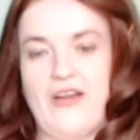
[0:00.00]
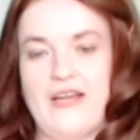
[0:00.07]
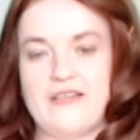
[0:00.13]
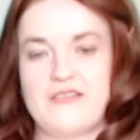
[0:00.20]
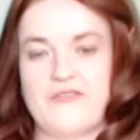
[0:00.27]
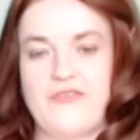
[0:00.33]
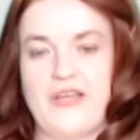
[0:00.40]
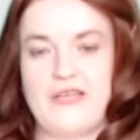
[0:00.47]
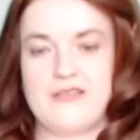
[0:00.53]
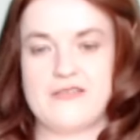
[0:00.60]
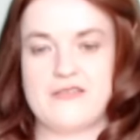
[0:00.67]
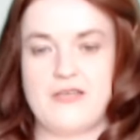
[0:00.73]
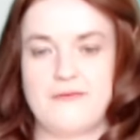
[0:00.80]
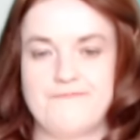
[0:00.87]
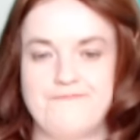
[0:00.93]
great
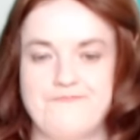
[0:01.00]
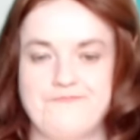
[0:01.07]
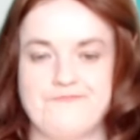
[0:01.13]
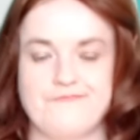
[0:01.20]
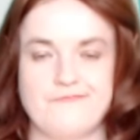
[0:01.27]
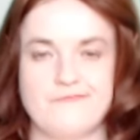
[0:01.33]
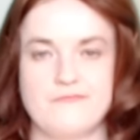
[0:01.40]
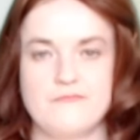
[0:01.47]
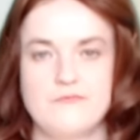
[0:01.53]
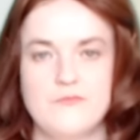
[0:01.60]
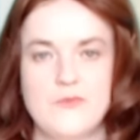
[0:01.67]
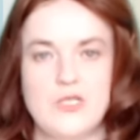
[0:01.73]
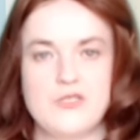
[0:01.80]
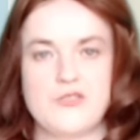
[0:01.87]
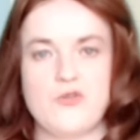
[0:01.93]
device?
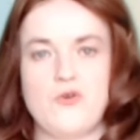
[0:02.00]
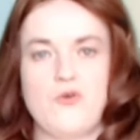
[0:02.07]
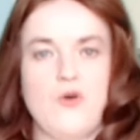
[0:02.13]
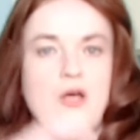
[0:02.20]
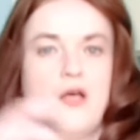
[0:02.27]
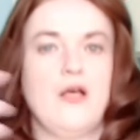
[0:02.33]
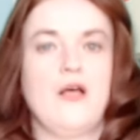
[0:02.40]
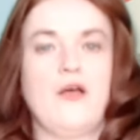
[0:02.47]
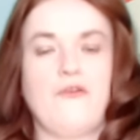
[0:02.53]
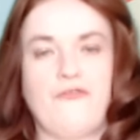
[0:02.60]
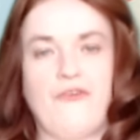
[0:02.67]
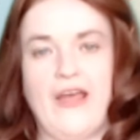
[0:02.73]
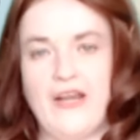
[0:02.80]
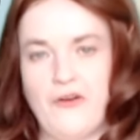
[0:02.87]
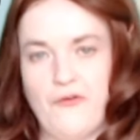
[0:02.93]
So,
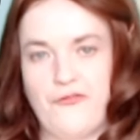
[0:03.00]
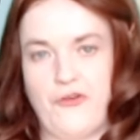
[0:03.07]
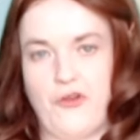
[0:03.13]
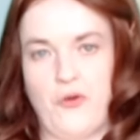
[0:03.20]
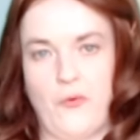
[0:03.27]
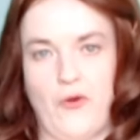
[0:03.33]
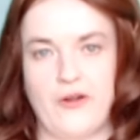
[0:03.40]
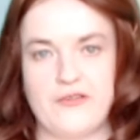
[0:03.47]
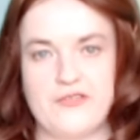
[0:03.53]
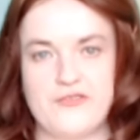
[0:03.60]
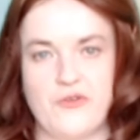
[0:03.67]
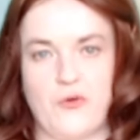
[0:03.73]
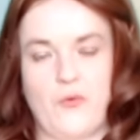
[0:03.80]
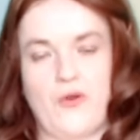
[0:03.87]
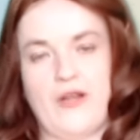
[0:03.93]
final few words,
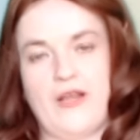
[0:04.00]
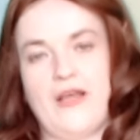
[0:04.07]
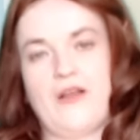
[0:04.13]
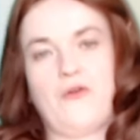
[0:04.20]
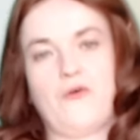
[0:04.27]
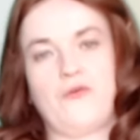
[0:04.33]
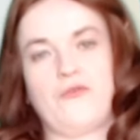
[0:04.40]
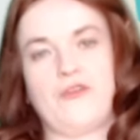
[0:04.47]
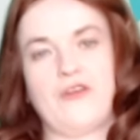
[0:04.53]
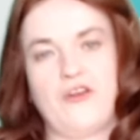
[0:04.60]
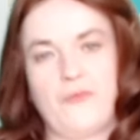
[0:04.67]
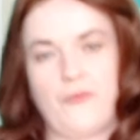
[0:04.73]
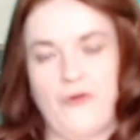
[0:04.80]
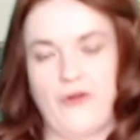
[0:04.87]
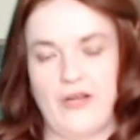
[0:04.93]
don't worry, I know that
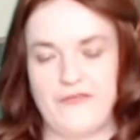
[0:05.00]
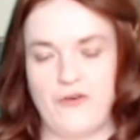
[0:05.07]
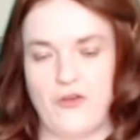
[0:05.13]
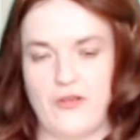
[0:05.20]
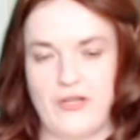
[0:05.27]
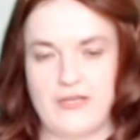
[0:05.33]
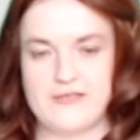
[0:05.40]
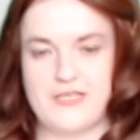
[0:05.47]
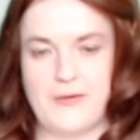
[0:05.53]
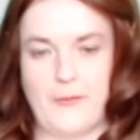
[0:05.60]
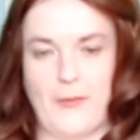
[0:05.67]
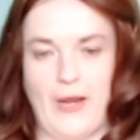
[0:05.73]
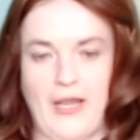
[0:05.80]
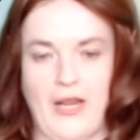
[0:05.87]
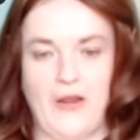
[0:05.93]
you're probably falling asleep
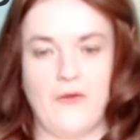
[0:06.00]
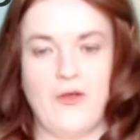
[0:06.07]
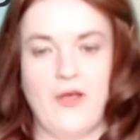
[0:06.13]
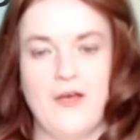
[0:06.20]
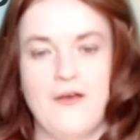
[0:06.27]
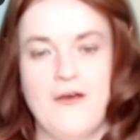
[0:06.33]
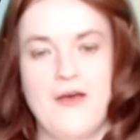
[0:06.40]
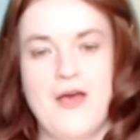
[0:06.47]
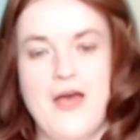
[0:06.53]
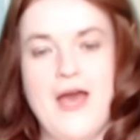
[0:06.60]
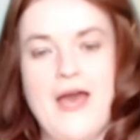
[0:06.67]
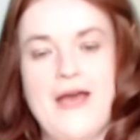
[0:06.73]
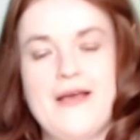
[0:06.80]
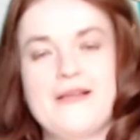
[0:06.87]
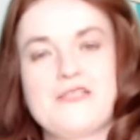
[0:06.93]
by now.
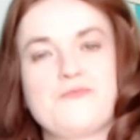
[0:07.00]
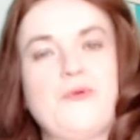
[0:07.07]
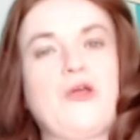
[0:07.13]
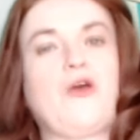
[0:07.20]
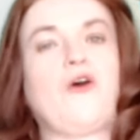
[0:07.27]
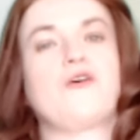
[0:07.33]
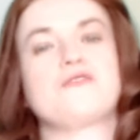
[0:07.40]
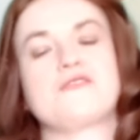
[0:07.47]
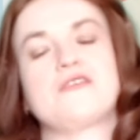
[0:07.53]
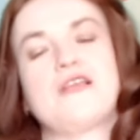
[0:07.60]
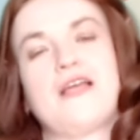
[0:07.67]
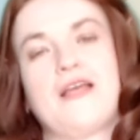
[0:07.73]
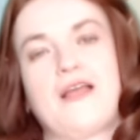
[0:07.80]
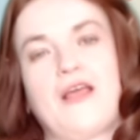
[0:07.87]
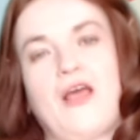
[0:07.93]
Is because of
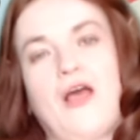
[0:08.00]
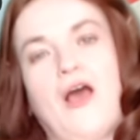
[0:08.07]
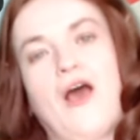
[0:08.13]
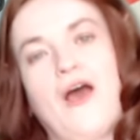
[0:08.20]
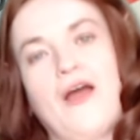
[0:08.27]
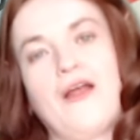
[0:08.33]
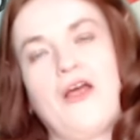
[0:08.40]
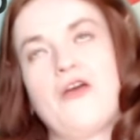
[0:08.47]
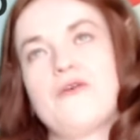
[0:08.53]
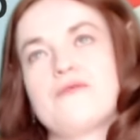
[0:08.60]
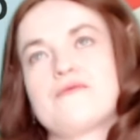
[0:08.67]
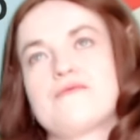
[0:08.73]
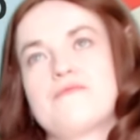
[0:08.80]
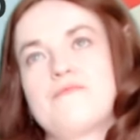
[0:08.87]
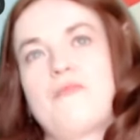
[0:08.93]
the, how,
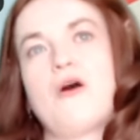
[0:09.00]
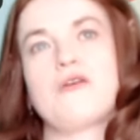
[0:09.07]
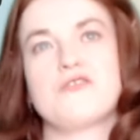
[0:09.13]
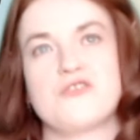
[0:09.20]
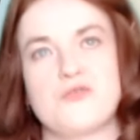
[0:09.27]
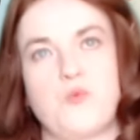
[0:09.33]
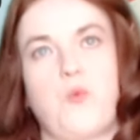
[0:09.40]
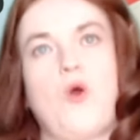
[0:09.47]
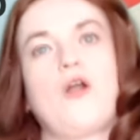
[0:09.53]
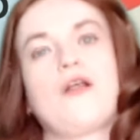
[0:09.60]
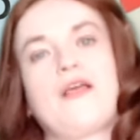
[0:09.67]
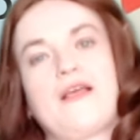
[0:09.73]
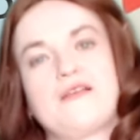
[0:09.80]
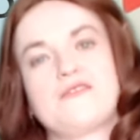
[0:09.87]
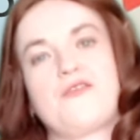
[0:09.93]
how much
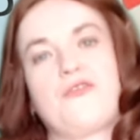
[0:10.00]
work is